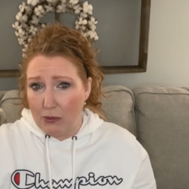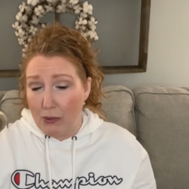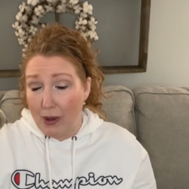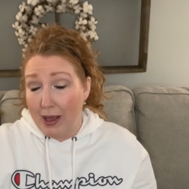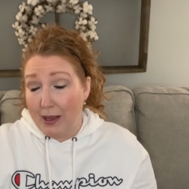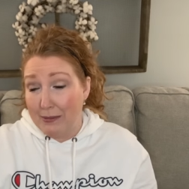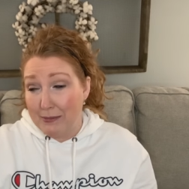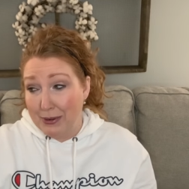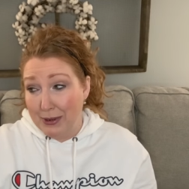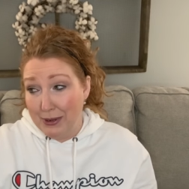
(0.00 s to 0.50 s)

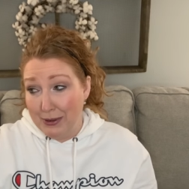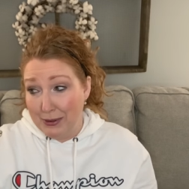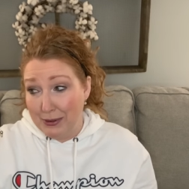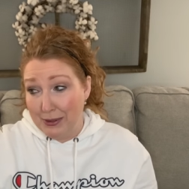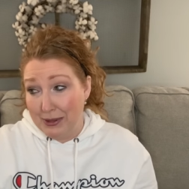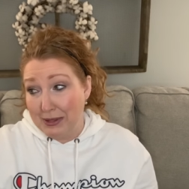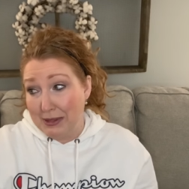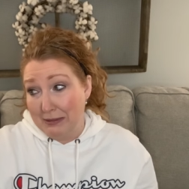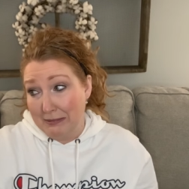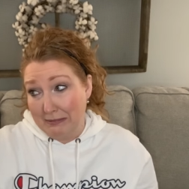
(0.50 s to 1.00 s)
white
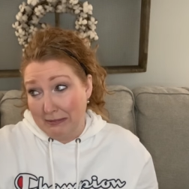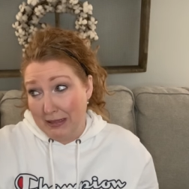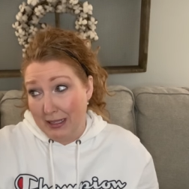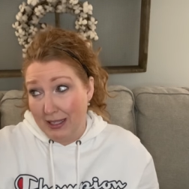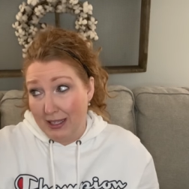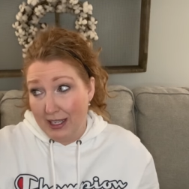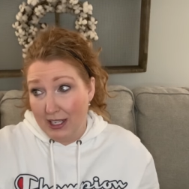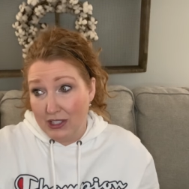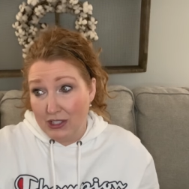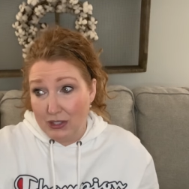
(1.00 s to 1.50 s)
booth
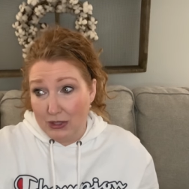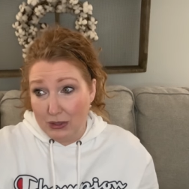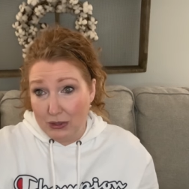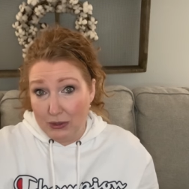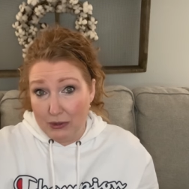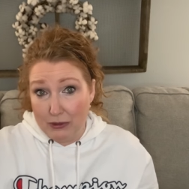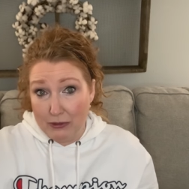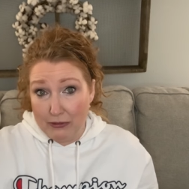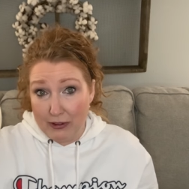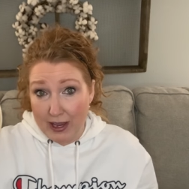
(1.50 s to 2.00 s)

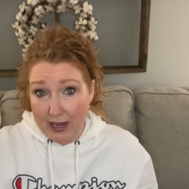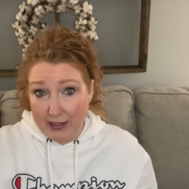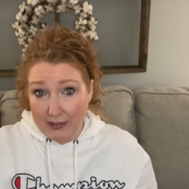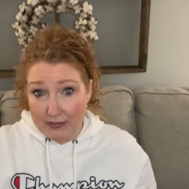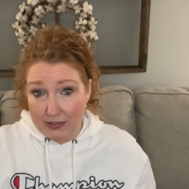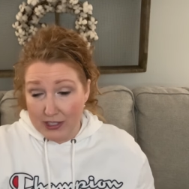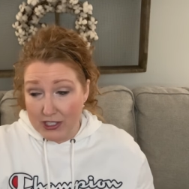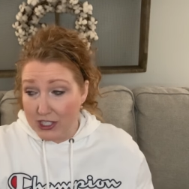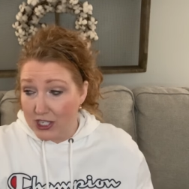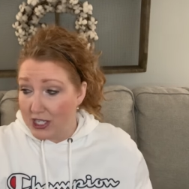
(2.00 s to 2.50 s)
to find
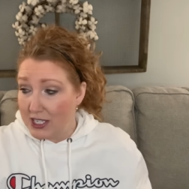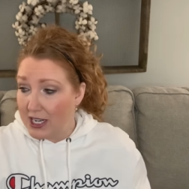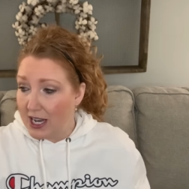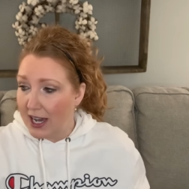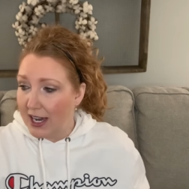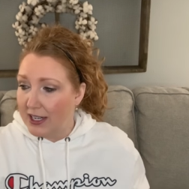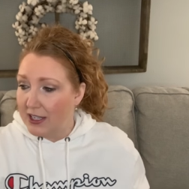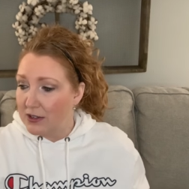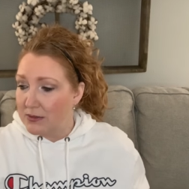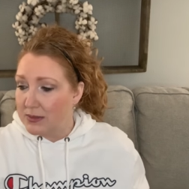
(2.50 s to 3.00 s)
vintage
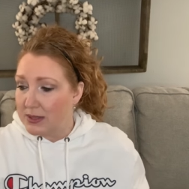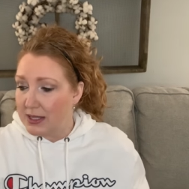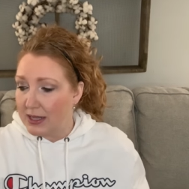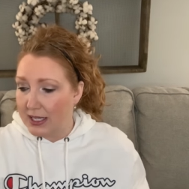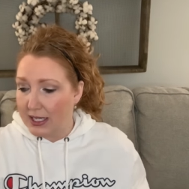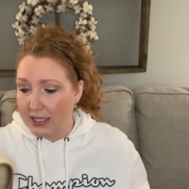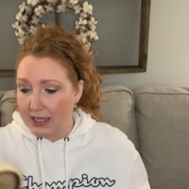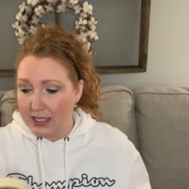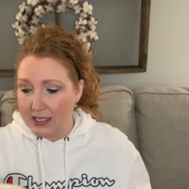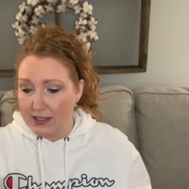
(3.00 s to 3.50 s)
items
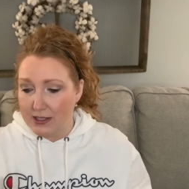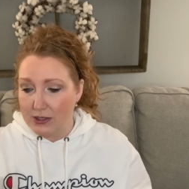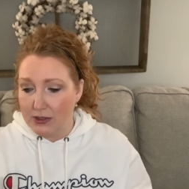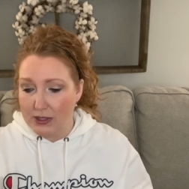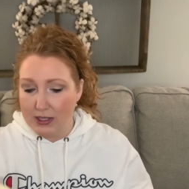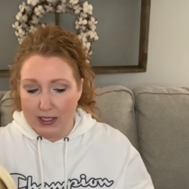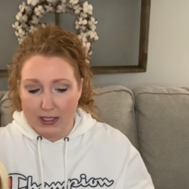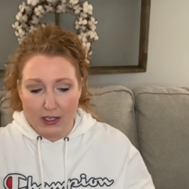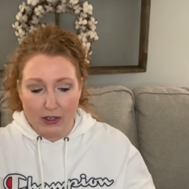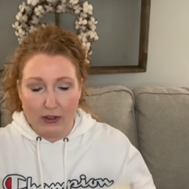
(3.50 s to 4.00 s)
like this. So
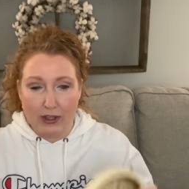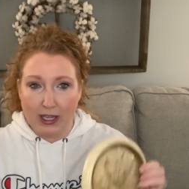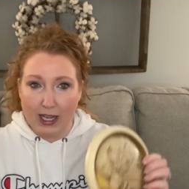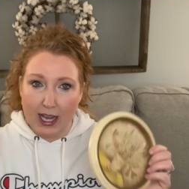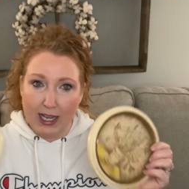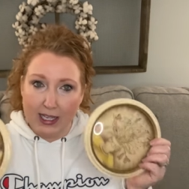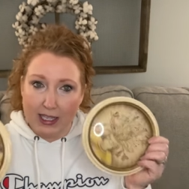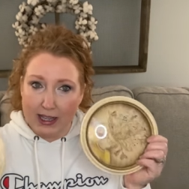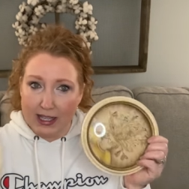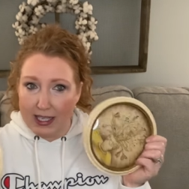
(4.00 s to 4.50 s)
these are the
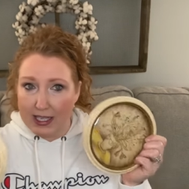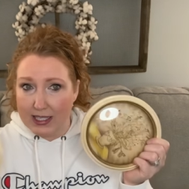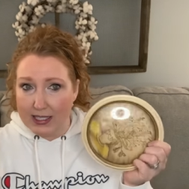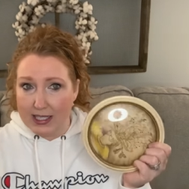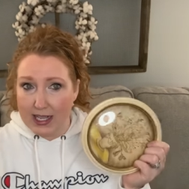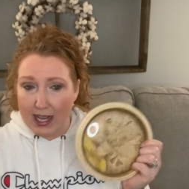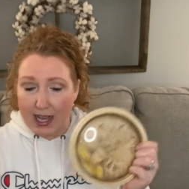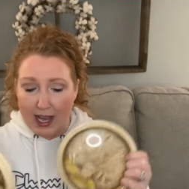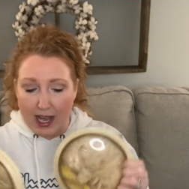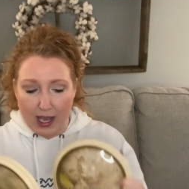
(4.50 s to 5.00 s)
kind of things
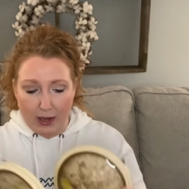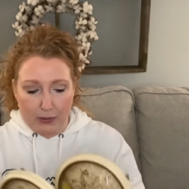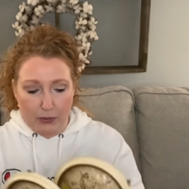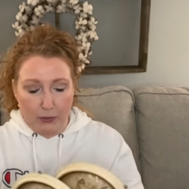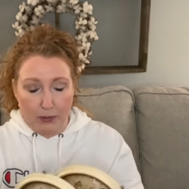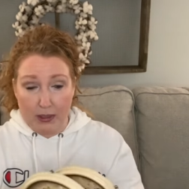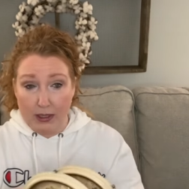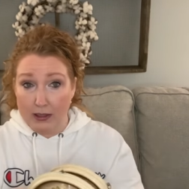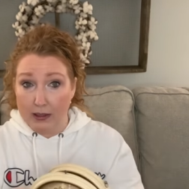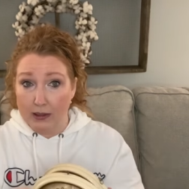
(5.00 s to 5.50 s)
that I will
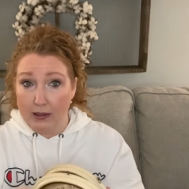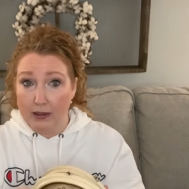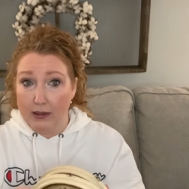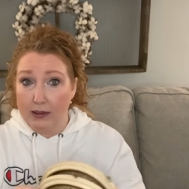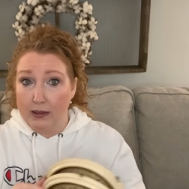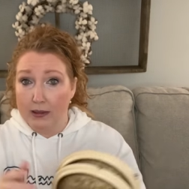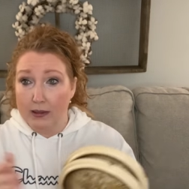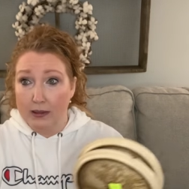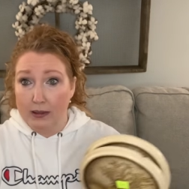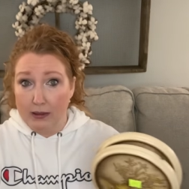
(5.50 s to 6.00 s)
be
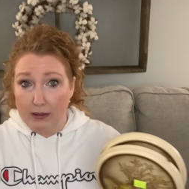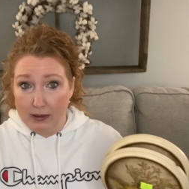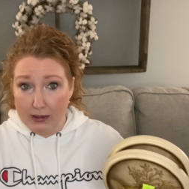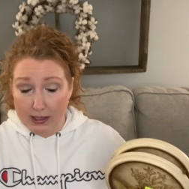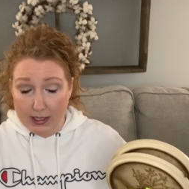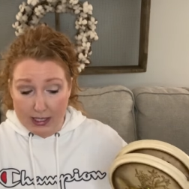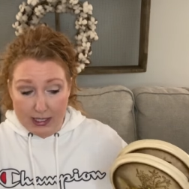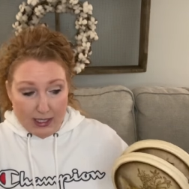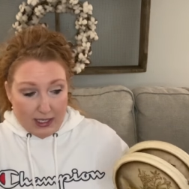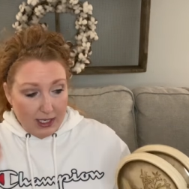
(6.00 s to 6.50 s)

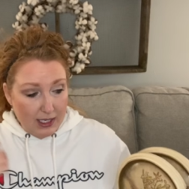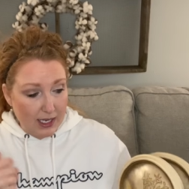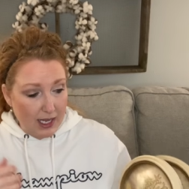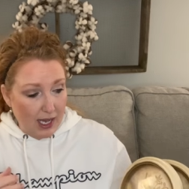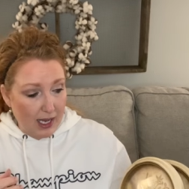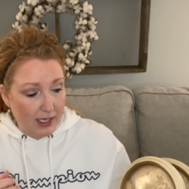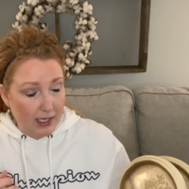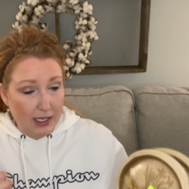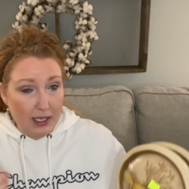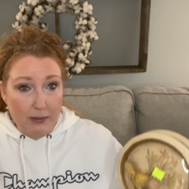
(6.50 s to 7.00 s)
listing
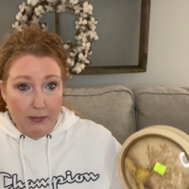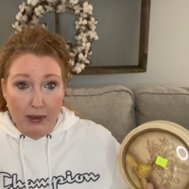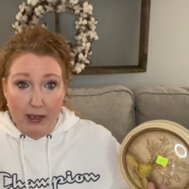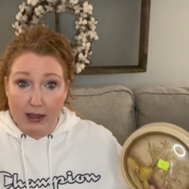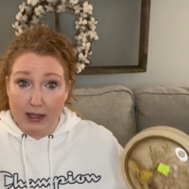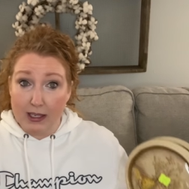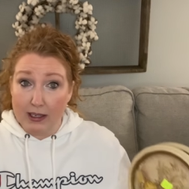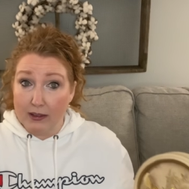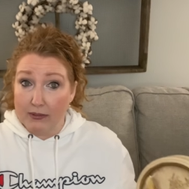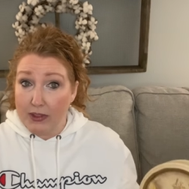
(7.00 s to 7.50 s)
on eBay.
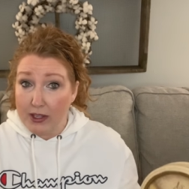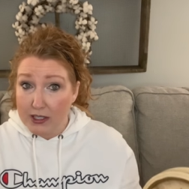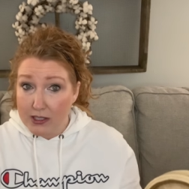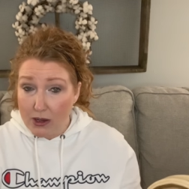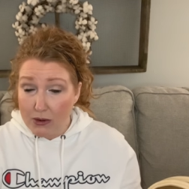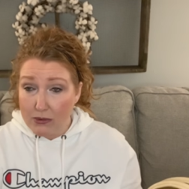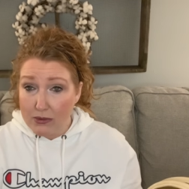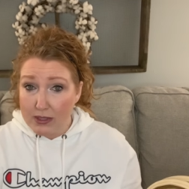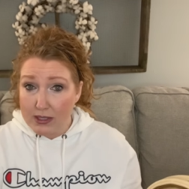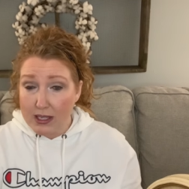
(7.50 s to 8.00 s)
Then if they
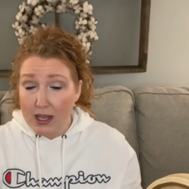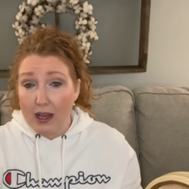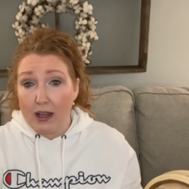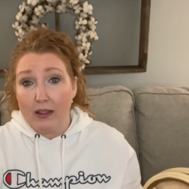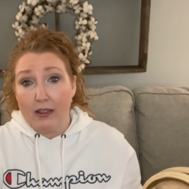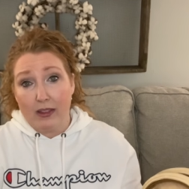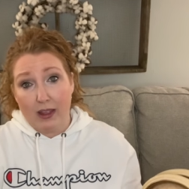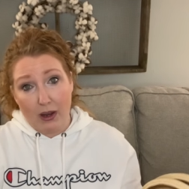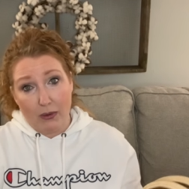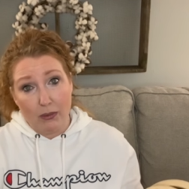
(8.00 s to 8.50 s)
don't sell,
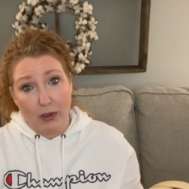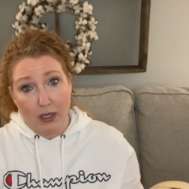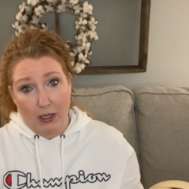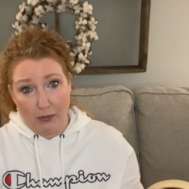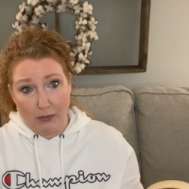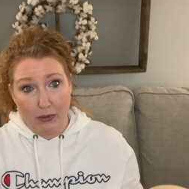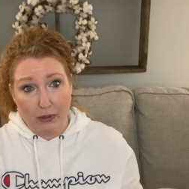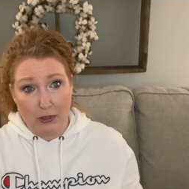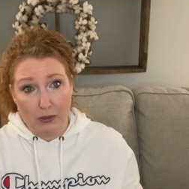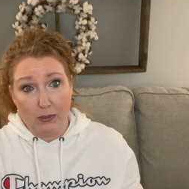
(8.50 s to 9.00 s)
then we can
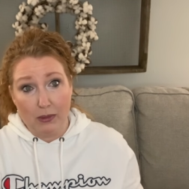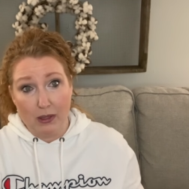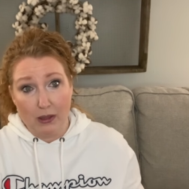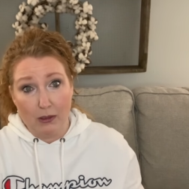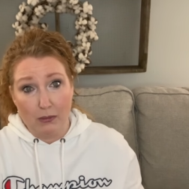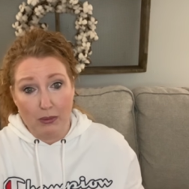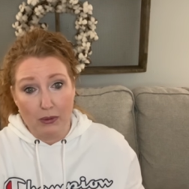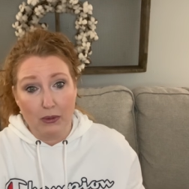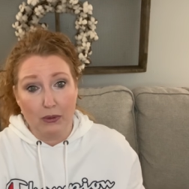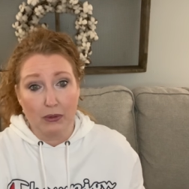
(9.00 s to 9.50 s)
put them in the
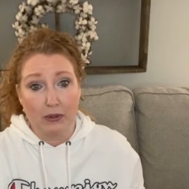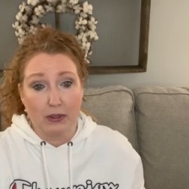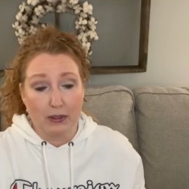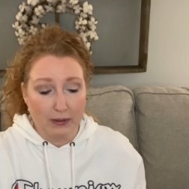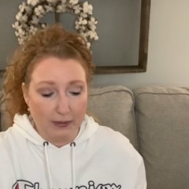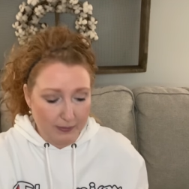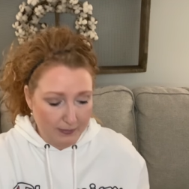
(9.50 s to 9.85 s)
booth.